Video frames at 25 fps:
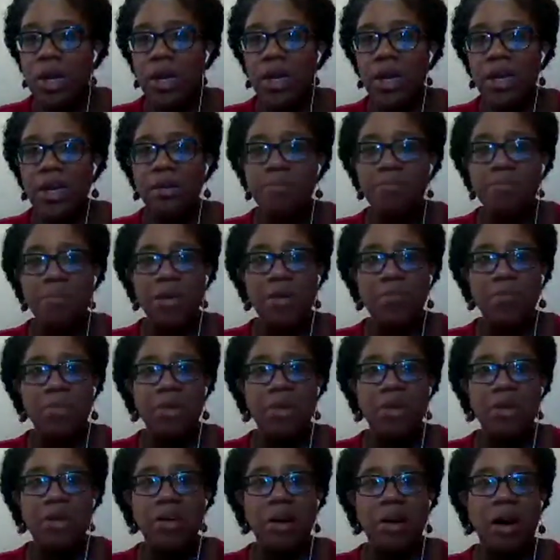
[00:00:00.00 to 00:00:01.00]
it may
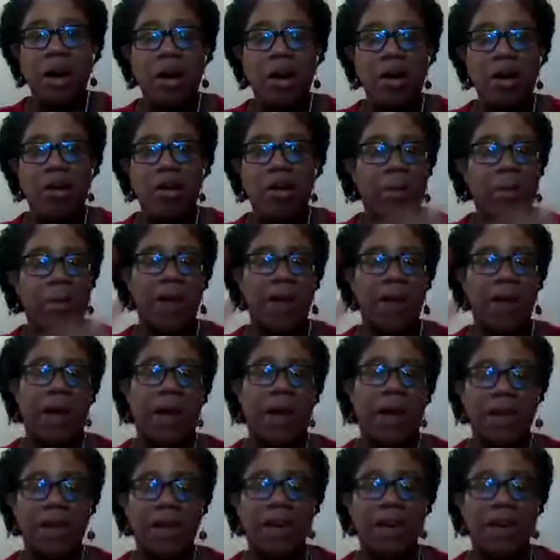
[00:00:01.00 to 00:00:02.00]
be, I
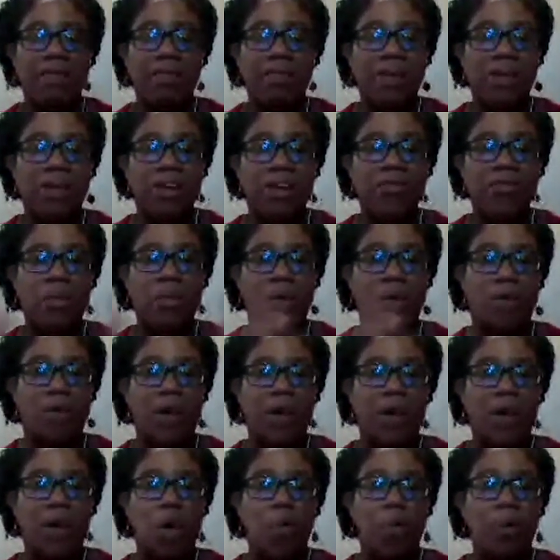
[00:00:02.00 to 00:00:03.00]
can't think of one
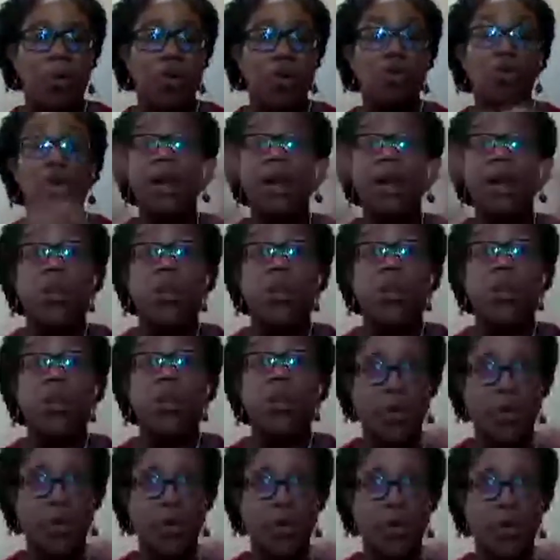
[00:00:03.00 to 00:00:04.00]
right now, but you know, like
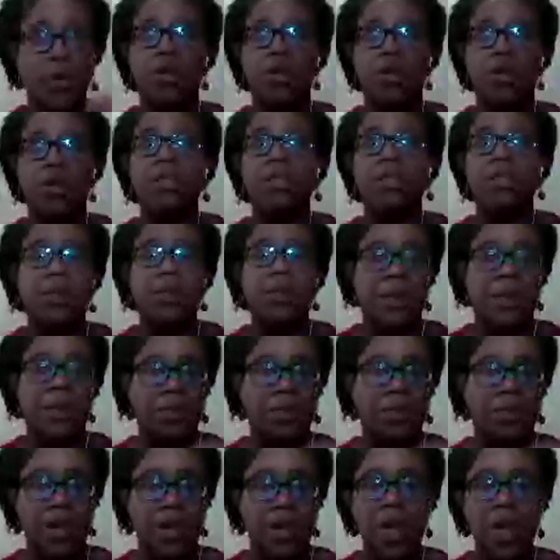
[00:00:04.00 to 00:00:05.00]
weight loss. Weight loss is a
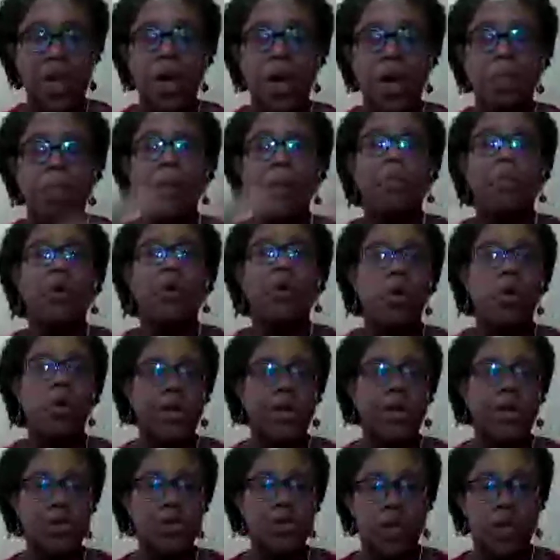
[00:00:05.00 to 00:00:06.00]
big thing. People are
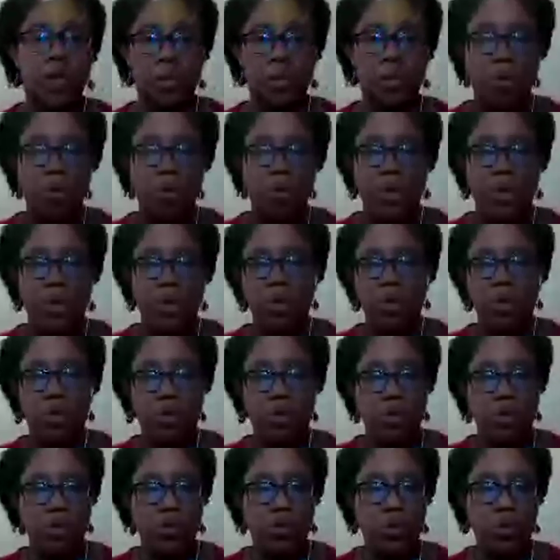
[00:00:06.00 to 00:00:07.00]
always talking about weight
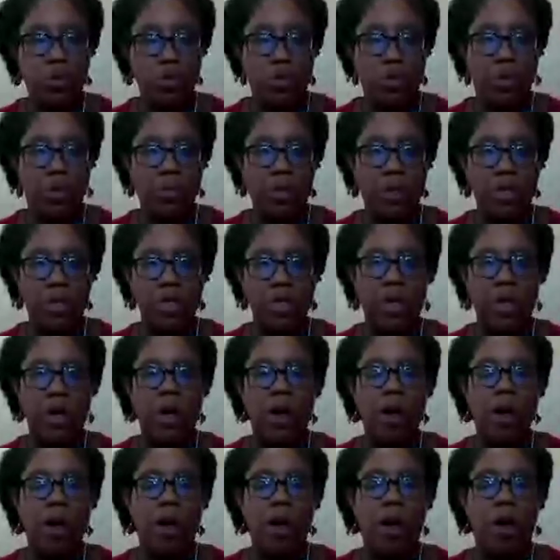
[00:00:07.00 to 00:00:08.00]
loss on social media.
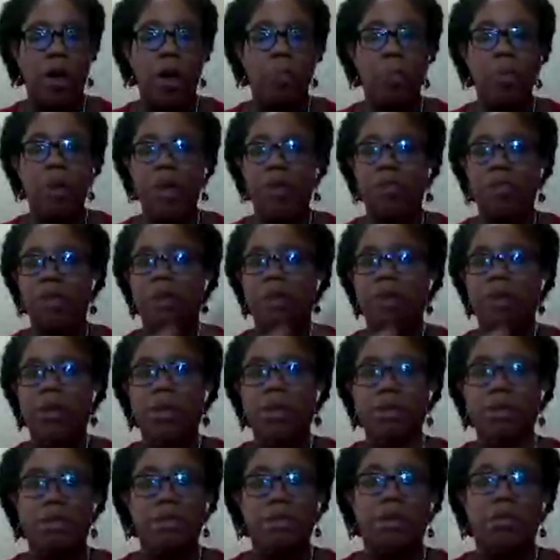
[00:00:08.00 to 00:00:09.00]
They're on
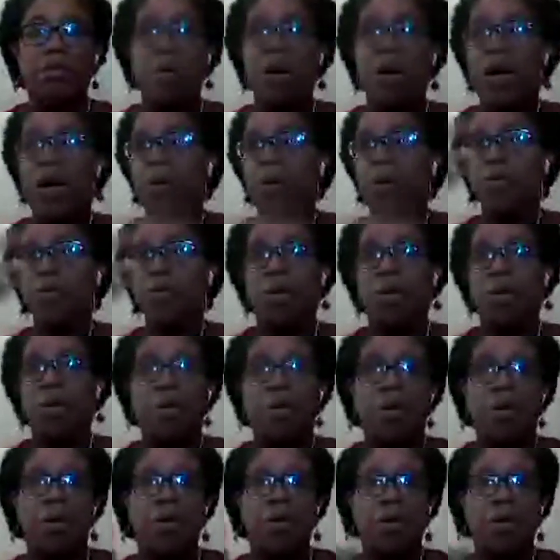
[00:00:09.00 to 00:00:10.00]
Instagram or
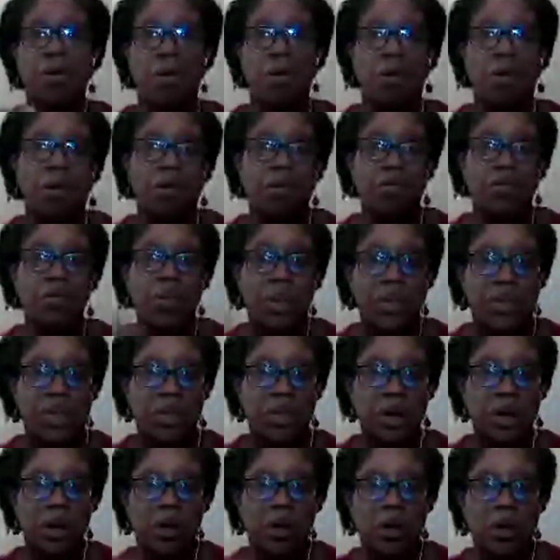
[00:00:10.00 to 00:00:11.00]
they're on
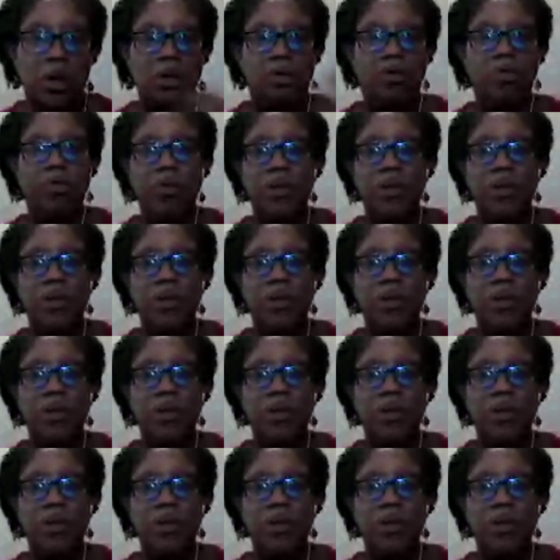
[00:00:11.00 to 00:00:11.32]
Twitter and